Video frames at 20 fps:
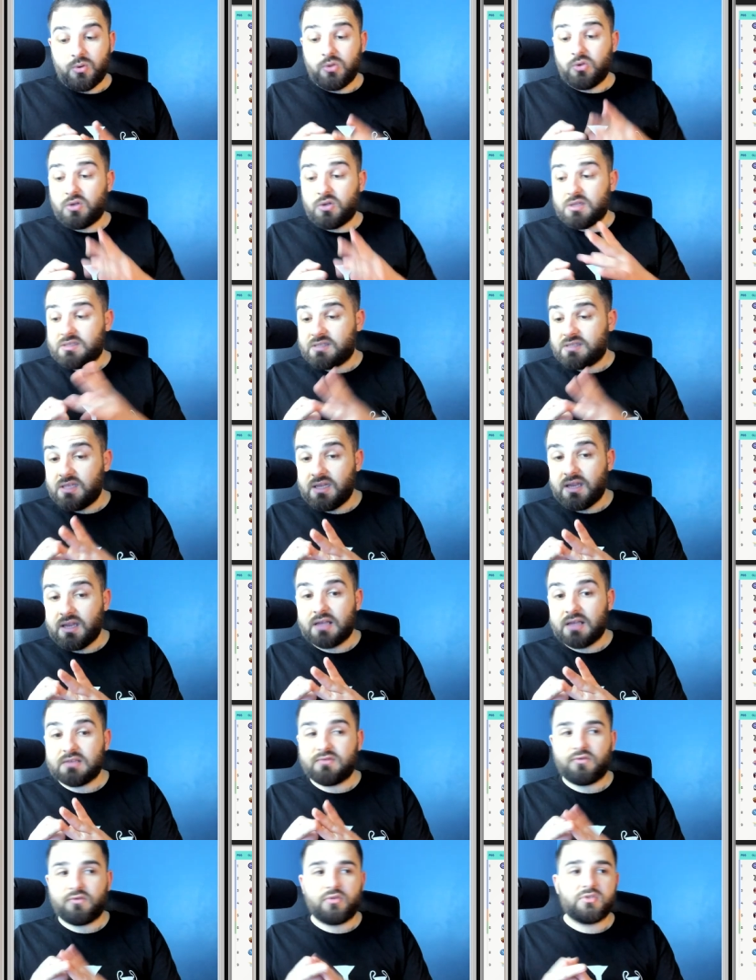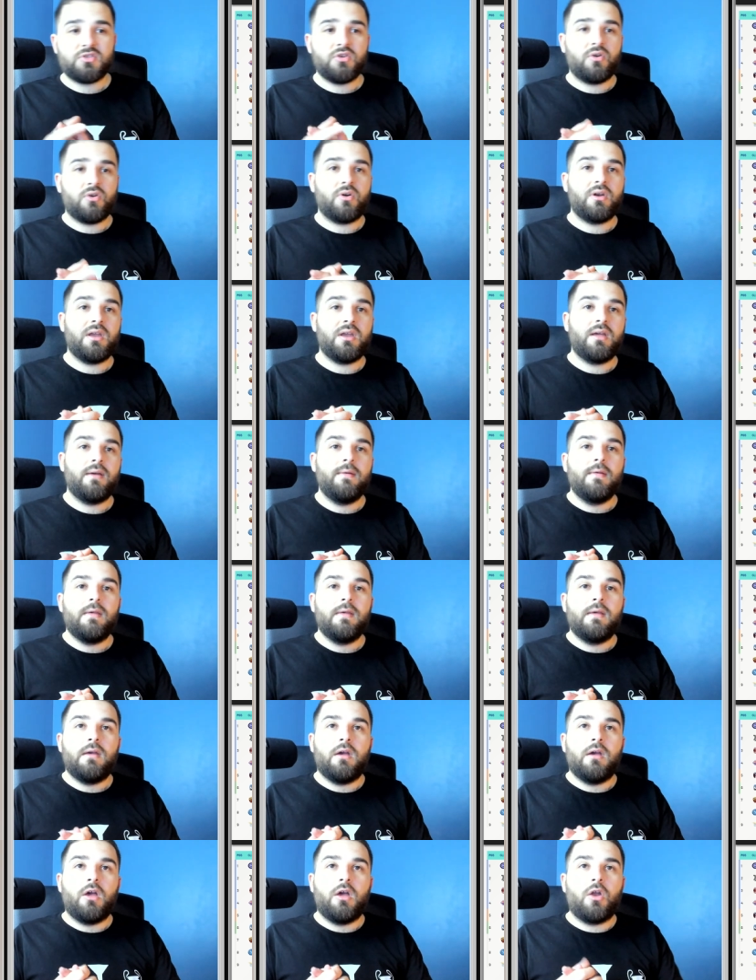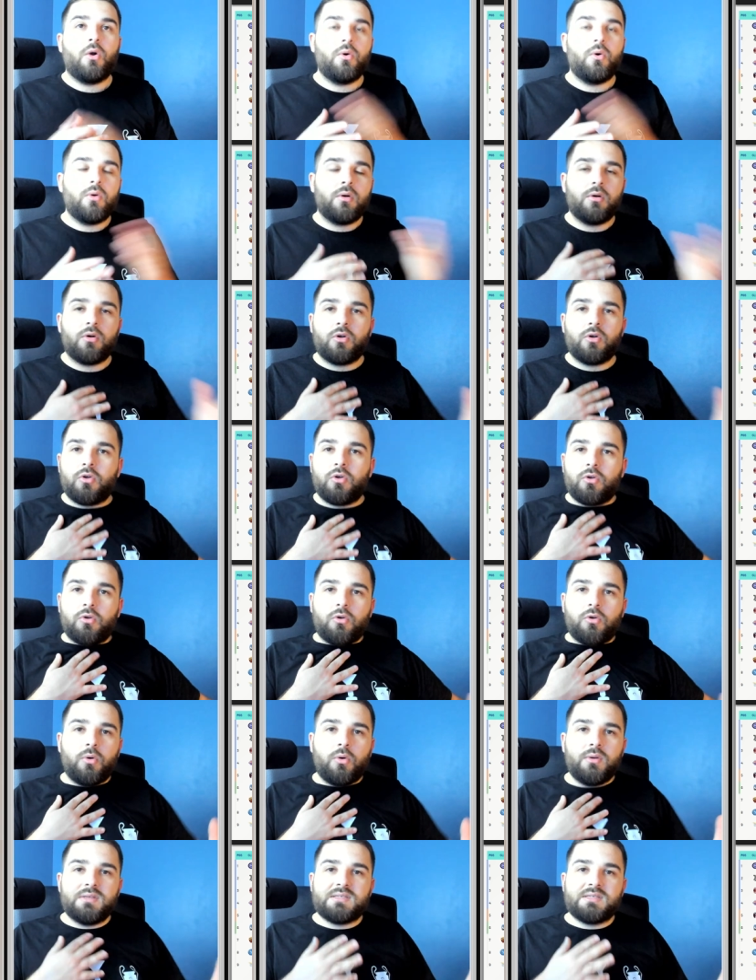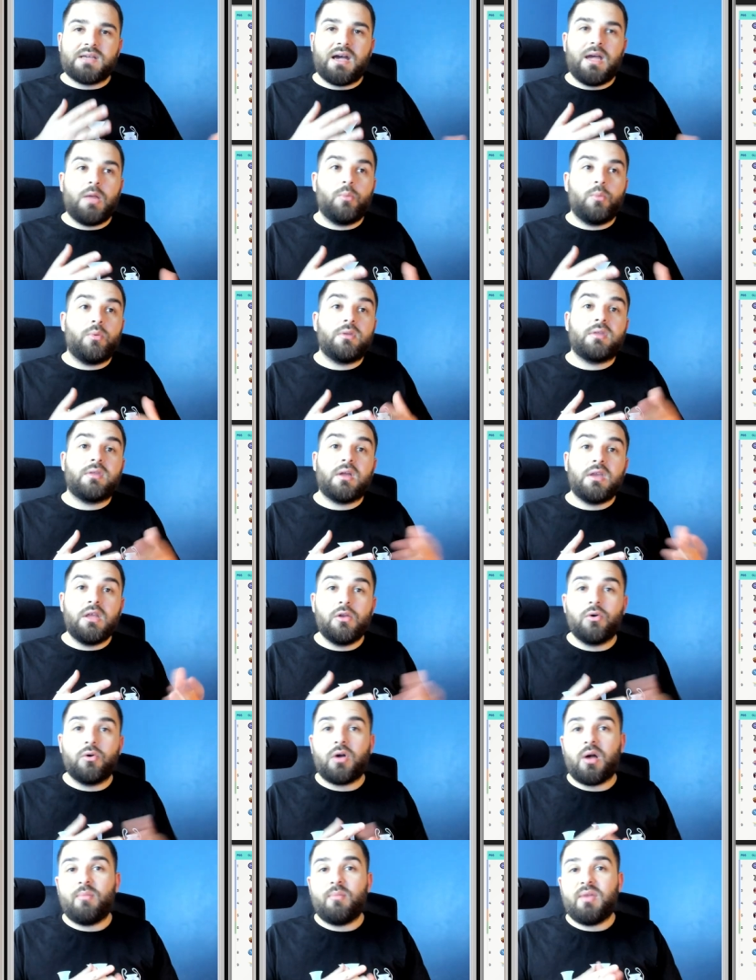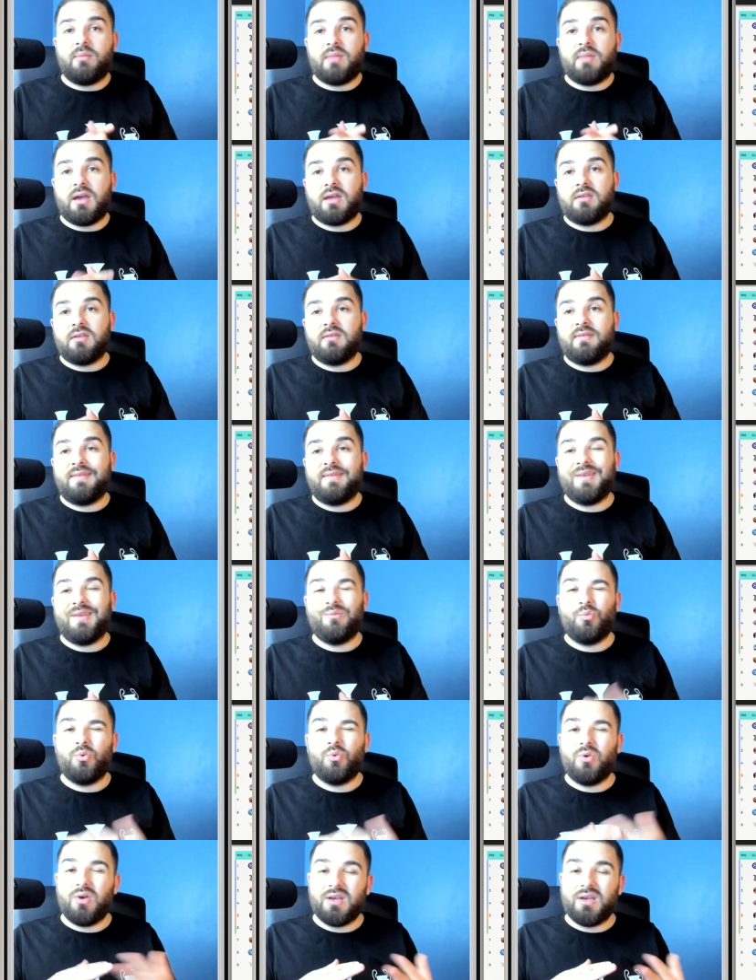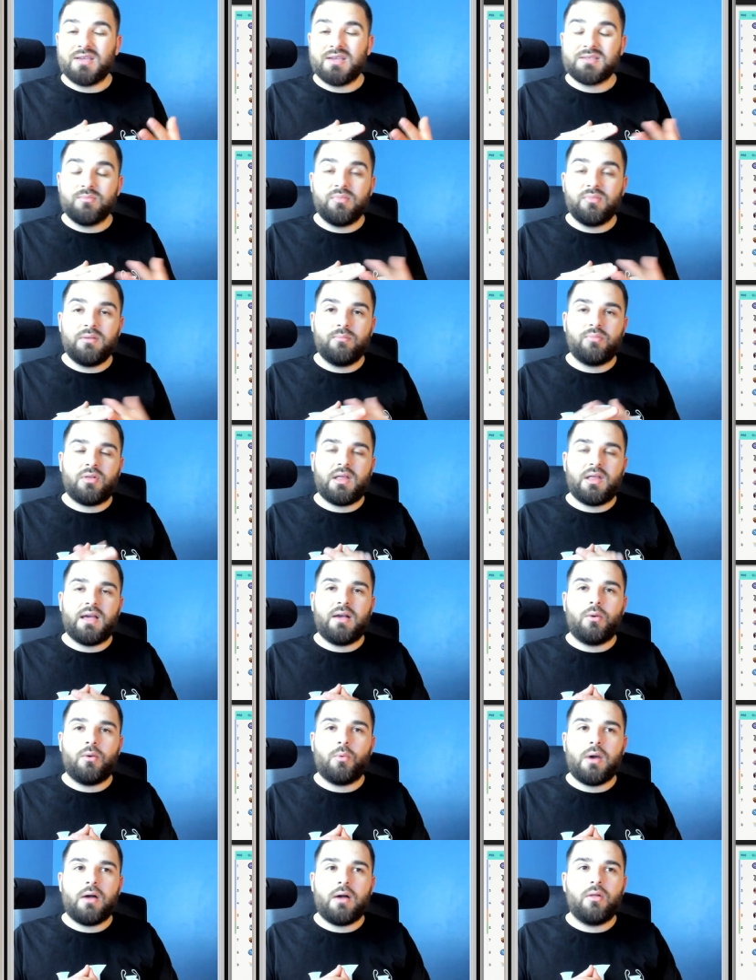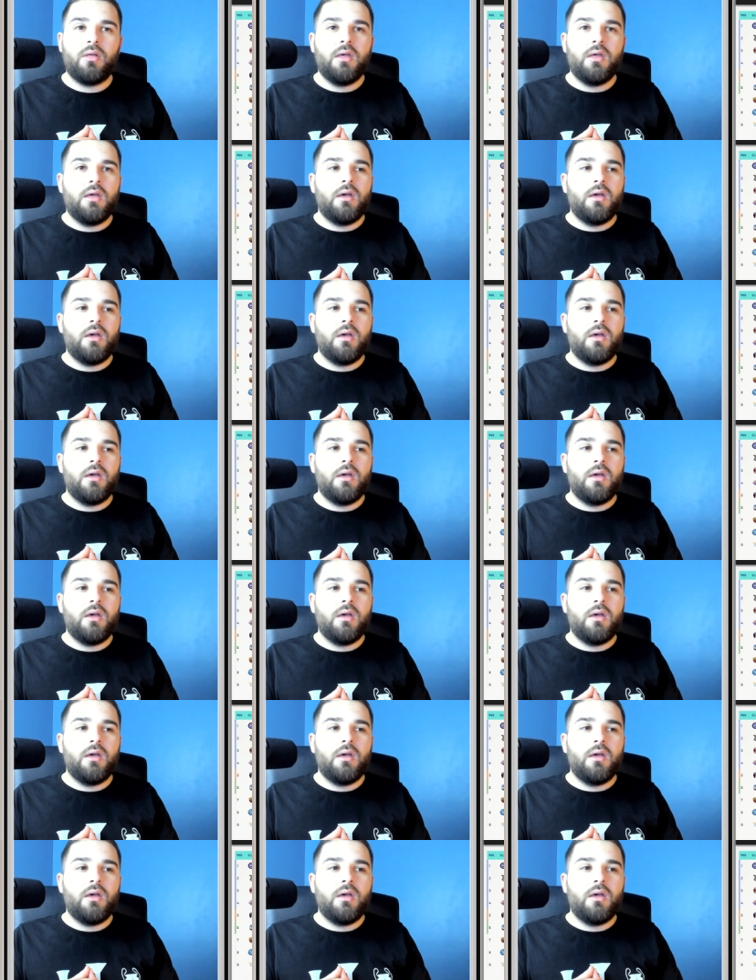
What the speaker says: You can see it against Frosinone. It all coincides with Danilo coming back in the team, who isn't been playing well.